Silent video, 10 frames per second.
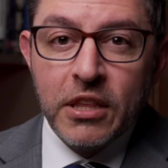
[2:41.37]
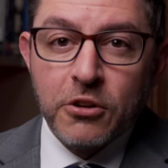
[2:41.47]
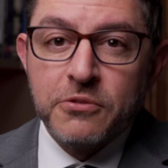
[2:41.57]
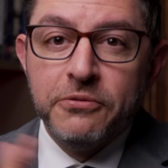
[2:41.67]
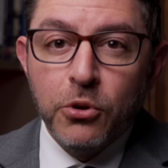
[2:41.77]

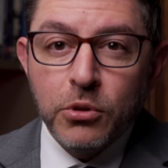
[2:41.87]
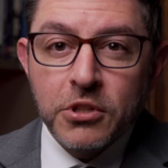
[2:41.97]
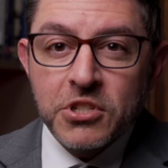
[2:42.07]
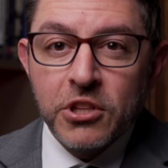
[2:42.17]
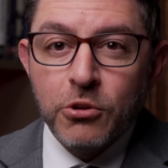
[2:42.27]
There's full
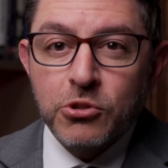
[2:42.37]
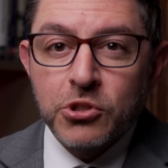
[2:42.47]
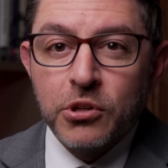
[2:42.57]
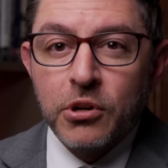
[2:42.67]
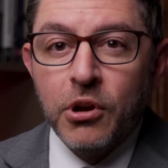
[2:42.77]

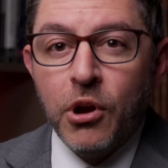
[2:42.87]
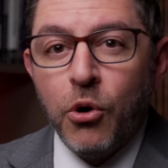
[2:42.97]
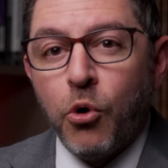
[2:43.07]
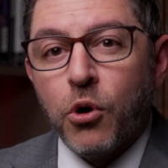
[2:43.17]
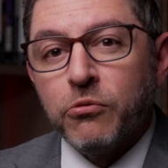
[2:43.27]
disclosure
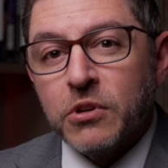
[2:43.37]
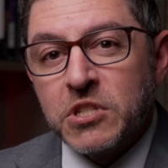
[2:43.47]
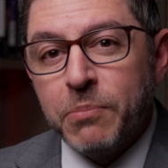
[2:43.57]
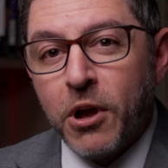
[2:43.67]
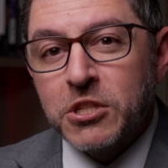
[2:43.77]
or
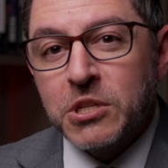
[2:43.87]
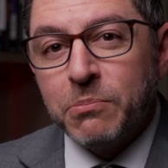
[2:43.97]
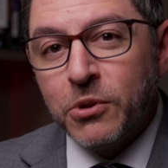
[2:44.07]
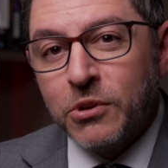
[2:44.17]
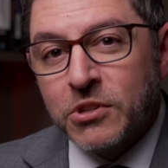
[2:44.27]

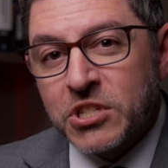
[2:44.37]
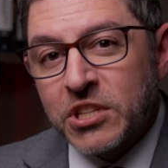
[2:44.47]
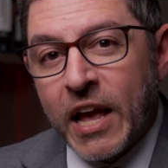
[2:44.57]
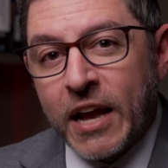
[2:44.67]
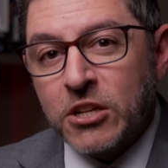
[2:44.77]
responsible
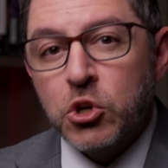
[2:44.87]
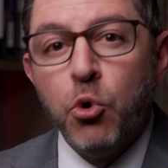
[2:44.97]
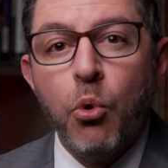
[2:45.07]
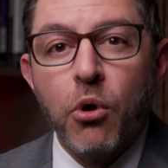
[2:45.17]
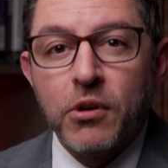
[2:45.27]
slash
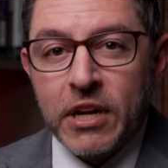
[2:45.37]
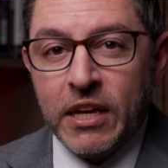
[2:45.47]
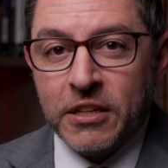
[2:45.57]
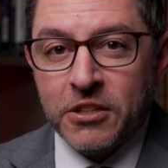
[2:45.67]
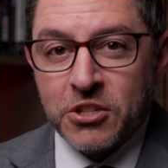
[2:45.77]

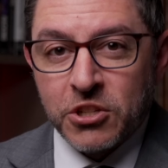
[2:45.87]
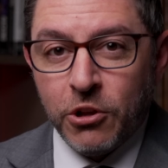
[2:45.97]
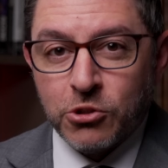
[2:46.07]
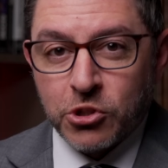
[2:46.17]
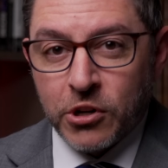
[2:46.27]
coordinated
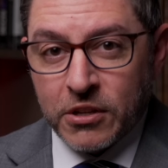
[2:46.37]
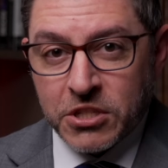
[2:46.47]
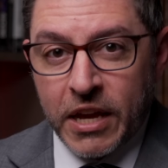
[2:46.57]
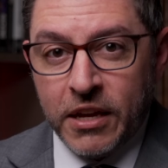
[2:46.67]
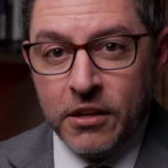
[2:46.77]
disclosure, I'll
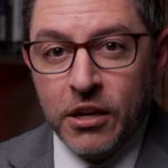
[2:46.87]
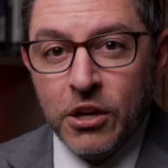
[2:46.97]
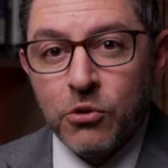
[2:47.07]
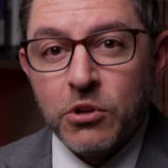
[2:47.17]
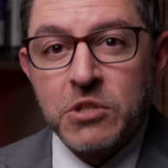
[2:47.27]
say.
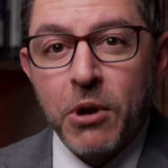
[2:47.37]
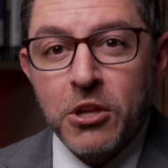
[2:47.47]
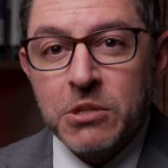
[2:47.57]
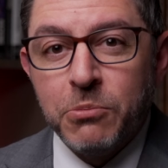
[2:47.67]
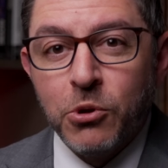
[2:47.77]

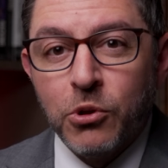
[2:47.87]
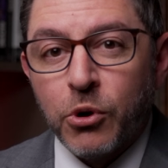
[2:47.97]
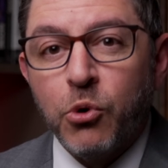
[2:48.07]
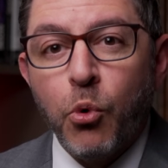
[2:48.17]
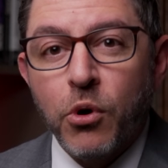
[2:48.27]
Responsible
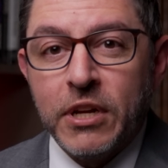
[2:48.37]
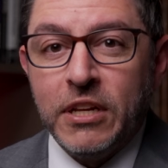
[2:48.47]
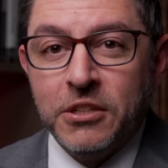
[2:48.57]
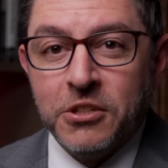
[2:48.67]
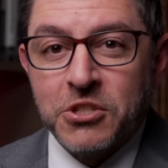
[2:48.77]
or
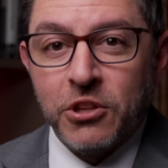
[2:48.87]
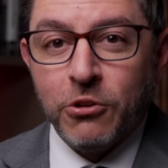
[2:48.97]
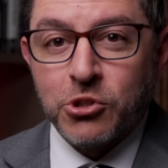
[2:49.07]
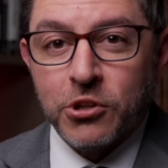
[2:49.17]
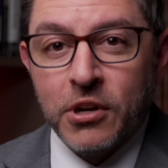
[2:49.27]
coordinated
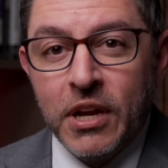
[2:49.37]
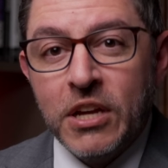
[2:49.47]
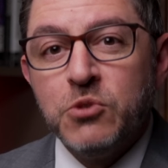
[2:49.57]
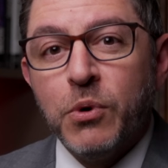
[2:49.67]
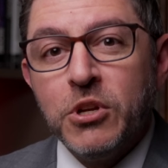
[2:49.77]
disclosure
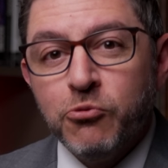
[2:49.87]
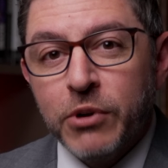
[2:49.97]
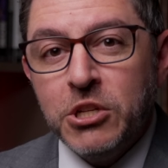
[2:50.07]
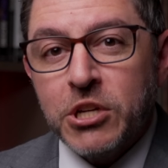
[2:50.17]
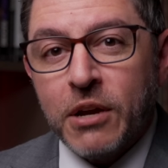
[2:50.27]
is where you
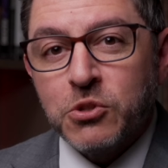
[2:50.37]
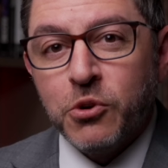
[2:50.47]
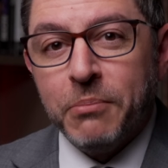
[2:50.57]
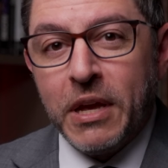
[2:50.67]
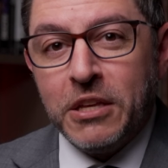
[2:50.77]
reach out
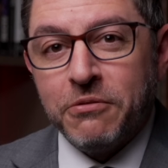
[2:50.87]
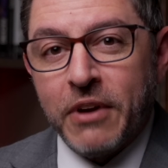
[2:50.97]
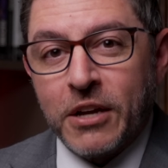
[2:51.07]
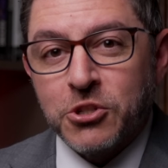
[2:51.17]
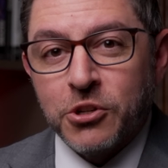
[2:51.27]
to a
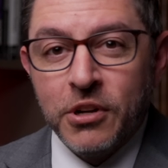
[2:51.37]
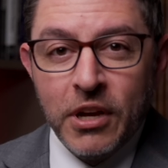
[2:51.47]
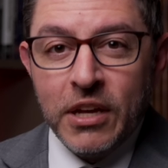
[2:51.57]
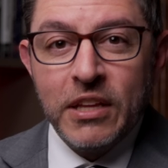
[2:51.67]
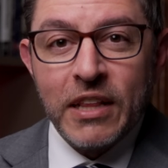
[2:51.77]
manufacturer,
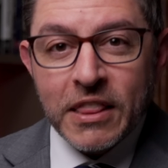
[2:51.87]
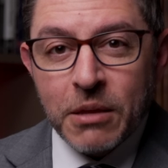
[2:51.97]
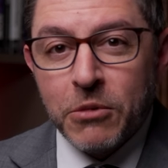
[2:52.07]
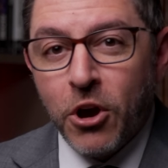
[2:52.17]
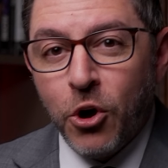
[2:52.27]
you let
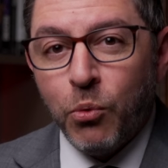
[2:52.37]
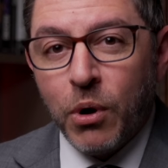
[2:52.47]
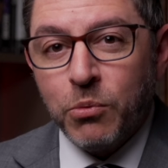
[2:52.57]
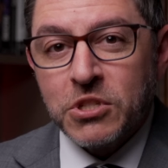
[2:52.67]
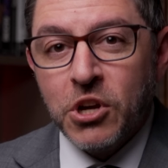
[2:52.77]
them know
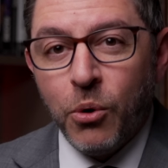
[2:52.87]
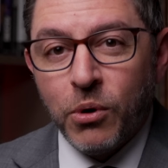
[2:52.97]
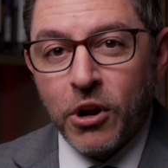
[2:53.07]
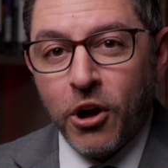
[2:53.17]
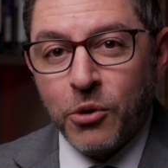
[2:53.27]
what was
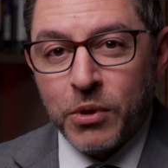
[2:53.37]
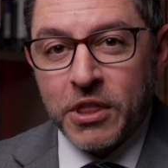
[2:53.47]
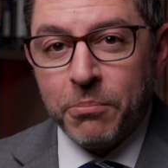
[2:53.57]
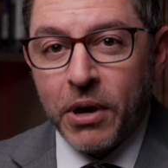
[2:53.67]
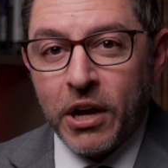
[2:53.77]
going on with
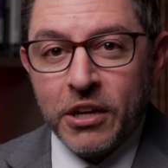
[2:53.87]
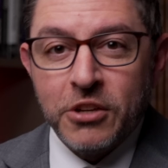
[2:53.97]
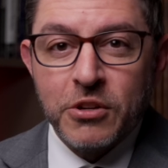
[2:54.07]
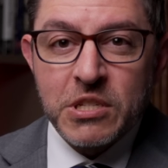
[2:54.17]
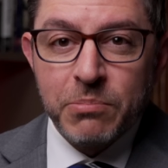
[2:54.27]
the bug,
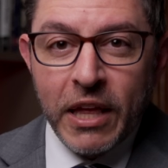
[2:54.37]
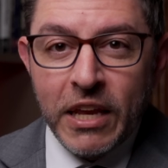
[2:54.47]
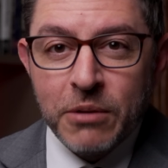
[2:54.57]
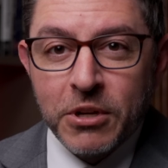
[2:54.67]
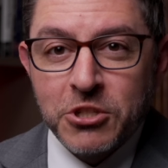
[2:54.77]
you
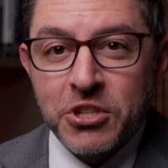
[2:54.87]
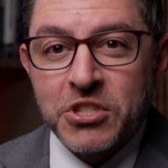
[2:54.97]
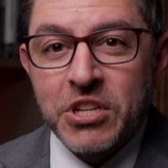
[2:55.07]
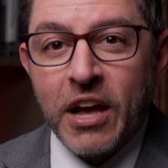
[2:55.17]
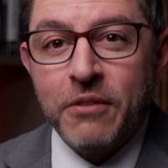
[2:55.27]
explain a bunch of
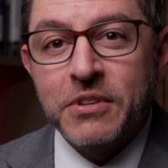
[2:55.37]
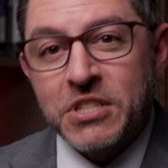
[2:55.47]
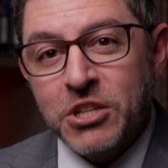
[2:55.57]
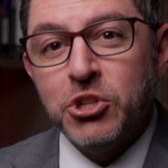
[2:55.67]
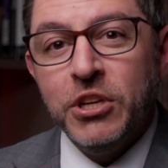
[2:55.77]
stuff,
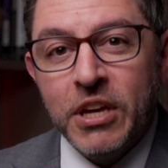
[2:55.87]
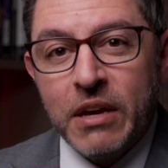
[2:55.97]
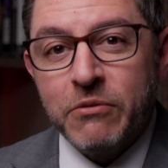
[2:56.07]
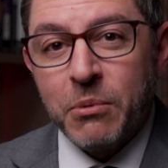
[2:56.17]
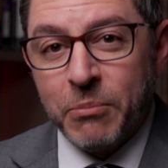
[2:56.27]
essentially, you
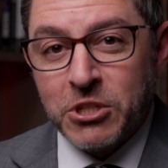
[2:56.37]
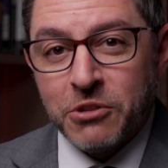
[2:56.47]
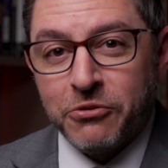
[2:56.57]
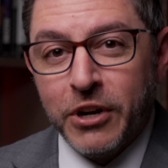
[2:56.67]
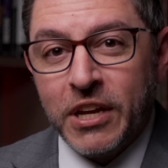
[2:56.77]
give them a bunch
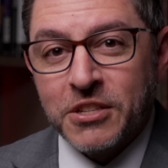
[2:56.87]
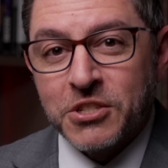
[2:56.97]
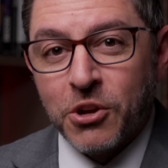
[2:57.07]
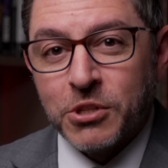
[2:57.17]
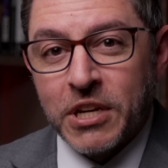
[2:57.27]
of free
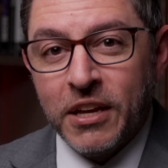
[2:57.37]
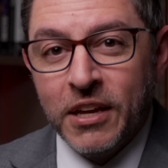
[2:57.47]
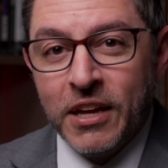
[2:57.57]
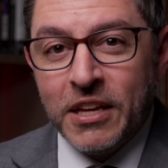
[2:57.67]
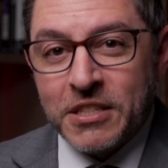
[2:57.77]
consulting
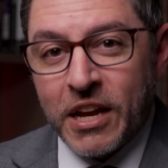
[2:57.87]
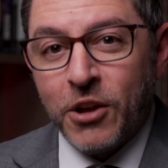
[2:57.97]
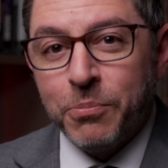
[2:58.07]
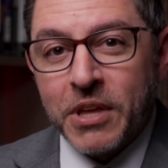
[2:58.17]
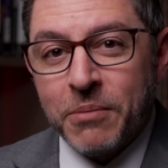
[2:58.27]
to
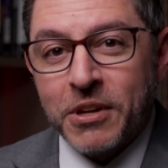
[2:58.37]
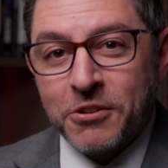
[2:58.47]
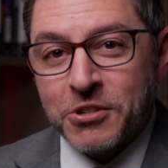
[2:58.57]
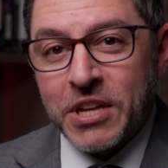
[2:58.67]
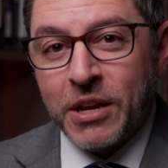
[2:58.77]
help them
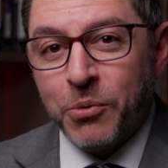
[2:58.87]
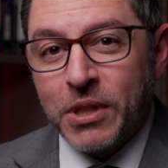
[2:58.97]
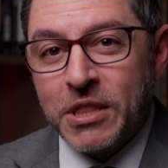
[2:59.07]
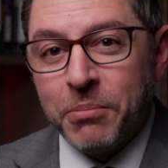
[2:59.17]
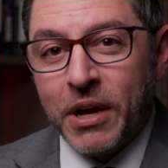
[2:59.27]
understand
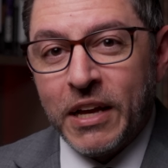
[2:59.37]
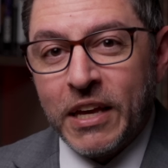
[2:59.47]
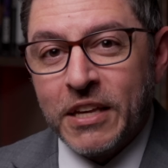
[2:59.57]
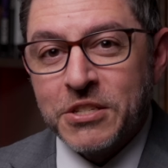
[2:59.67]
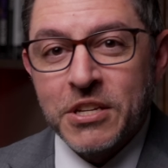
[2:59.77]
what the bug
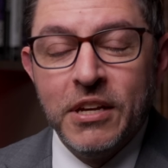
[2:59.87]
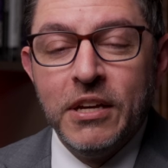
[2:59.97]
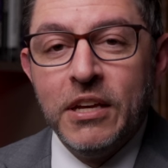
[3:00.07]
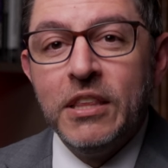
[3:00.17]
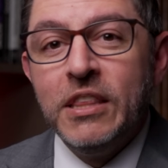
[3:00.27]
is,
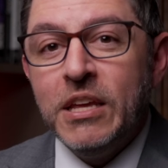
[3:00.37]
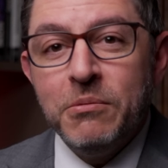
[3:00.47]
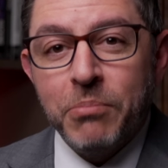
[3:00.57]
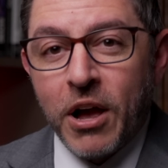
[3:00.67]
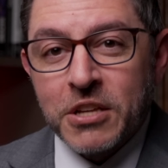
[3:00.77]

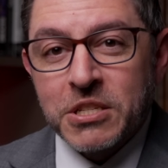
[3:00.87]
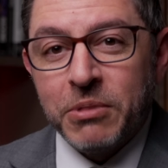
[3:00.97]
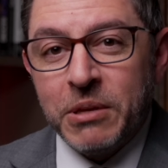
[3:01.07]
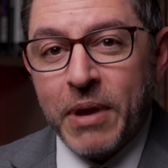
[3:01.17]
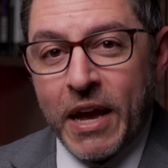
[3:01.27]
then
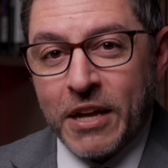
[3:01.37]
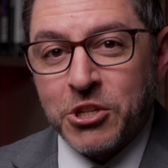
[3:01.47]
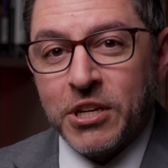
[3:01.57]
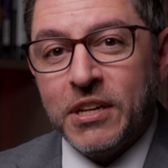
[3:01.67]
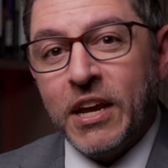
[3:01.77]
possibly
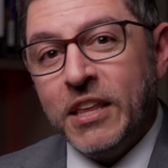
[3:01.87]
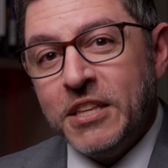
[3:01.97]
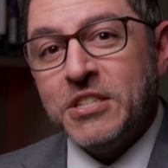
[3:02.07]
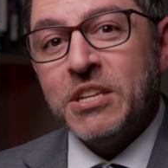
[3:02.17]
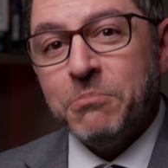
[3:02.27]
patch it, and
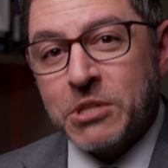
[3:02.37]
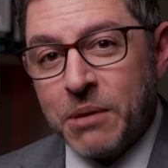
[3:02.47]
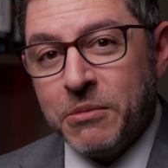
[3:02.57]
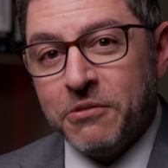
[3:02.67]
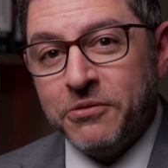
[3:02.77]
then
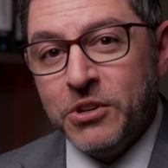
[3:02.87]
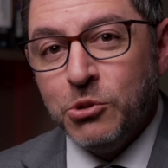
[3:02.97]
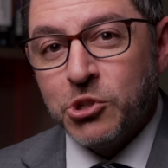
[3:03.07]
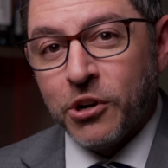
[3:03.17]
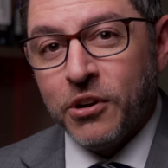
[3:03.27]
sometime in the
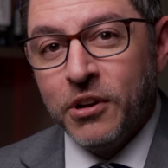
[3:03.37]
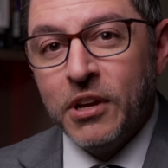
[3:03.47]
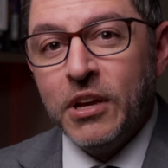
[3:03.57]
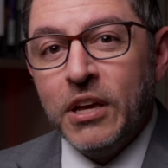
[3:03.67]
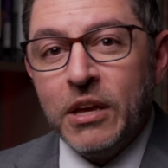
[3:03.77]
future,
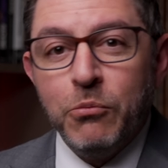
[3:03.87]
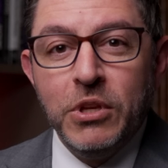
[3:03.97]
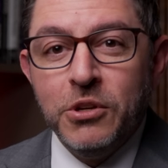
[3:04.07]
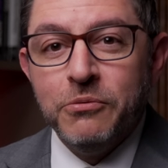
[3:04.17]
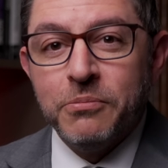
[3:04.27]

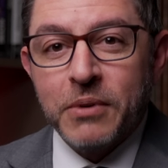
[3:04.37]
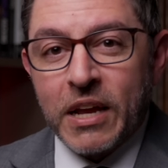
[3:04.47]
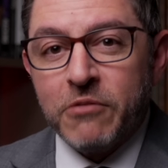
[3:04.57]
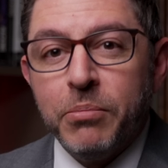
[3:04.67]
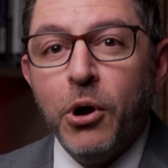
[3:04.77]
when you've
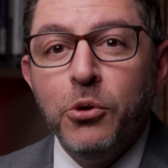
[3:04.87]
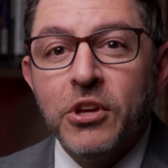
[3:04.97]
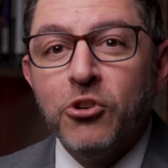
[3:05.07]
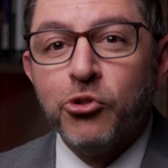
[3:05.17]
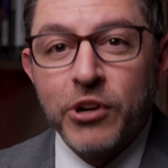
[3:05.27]
kind both
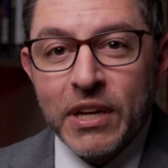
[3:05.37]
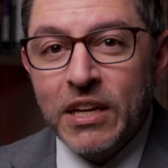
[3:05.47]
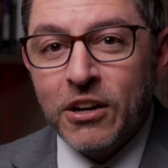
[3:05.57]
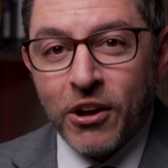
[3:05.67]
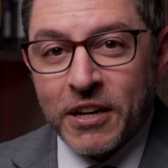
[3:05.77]

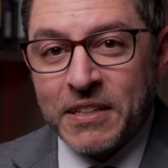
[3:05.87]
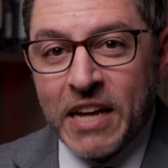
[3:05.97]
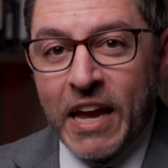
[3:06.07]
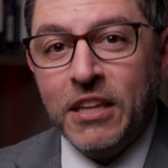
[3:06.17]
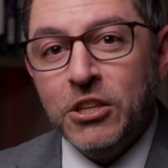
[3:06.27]
agreed on a
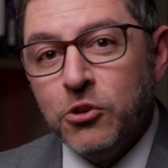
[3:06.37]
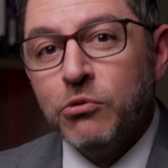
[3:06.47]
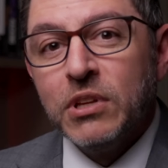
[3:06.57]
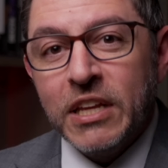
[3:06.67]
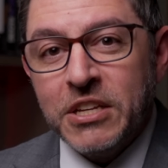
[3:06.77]
date, you
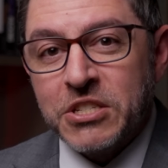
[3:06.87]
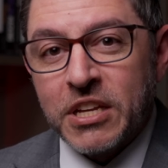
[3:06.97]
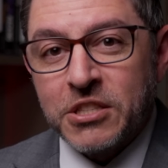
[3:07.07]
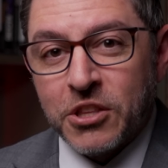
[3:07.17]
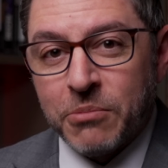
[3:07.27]
release
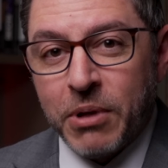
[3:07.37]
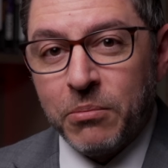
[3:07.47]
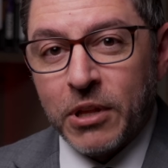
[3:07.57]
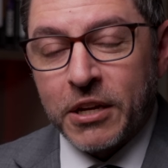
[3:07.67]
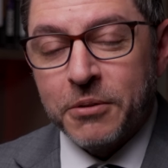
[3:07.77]
it to the
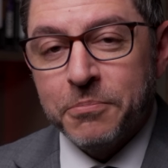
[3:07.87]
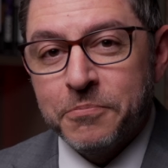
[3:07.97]
public.